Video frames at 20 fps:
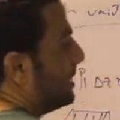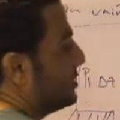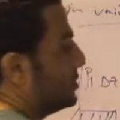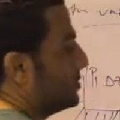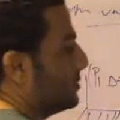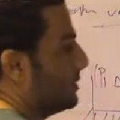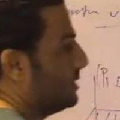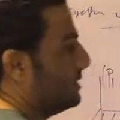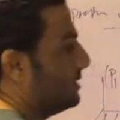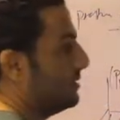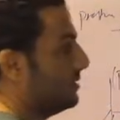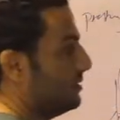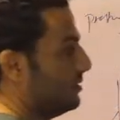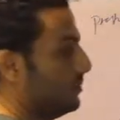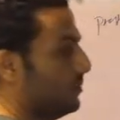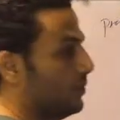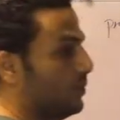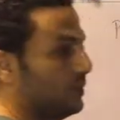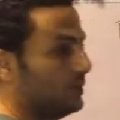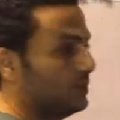actually
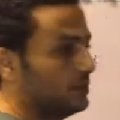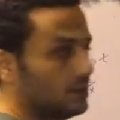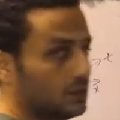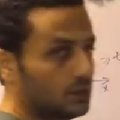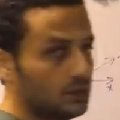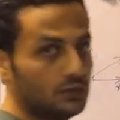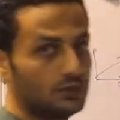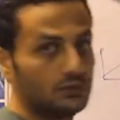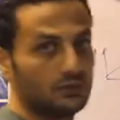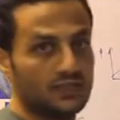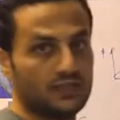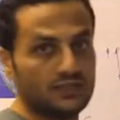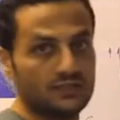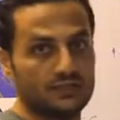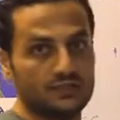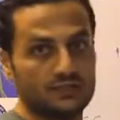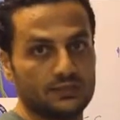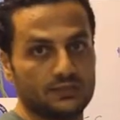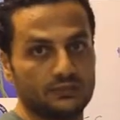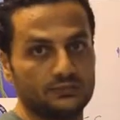point here or at
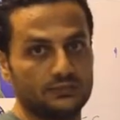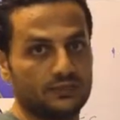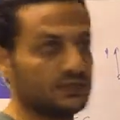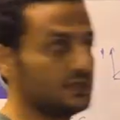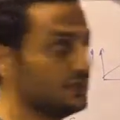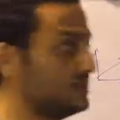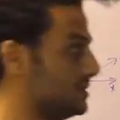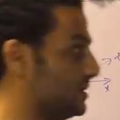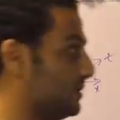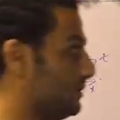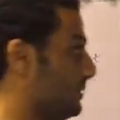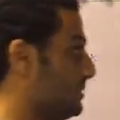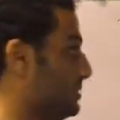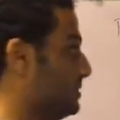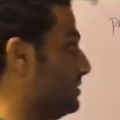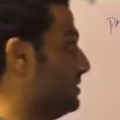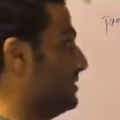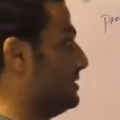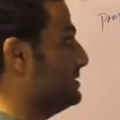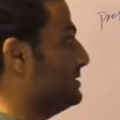the surface. The
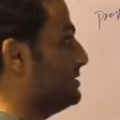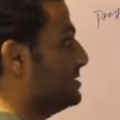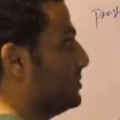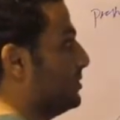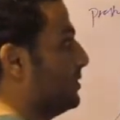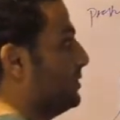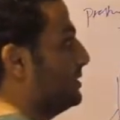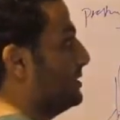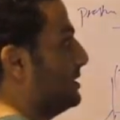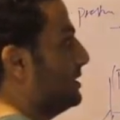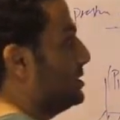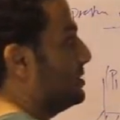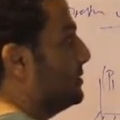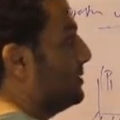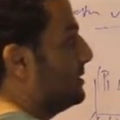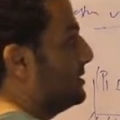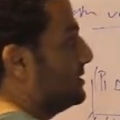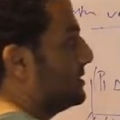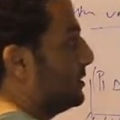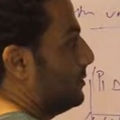pressure at this point
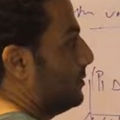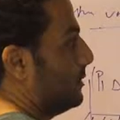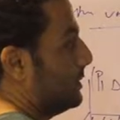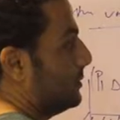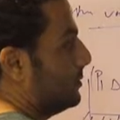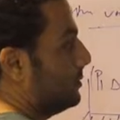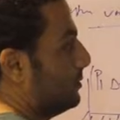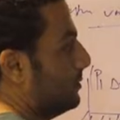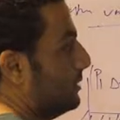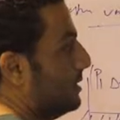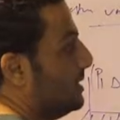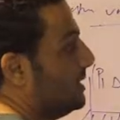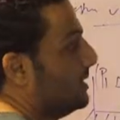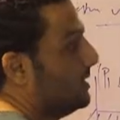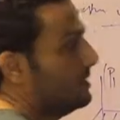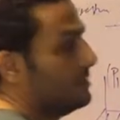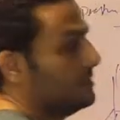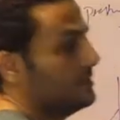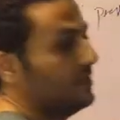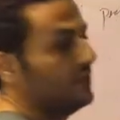actually is equal to
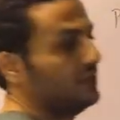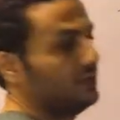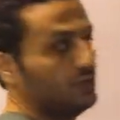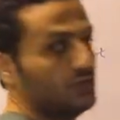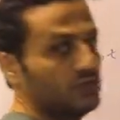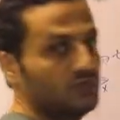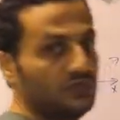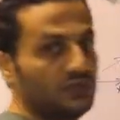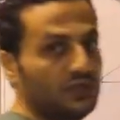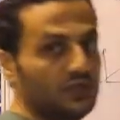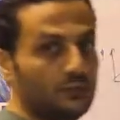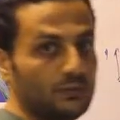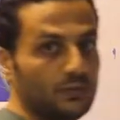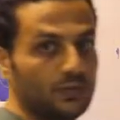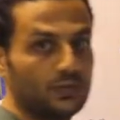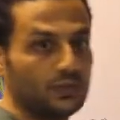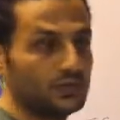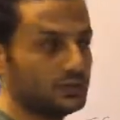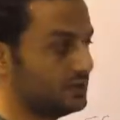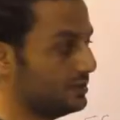the atmospheric
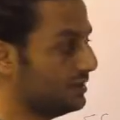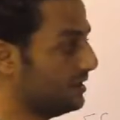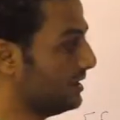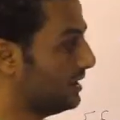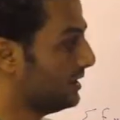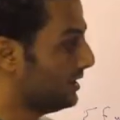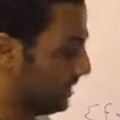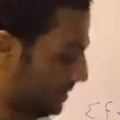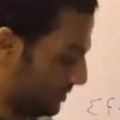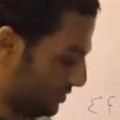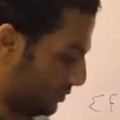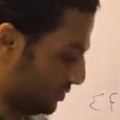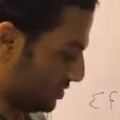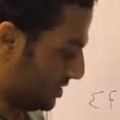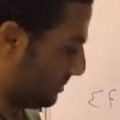pressure. So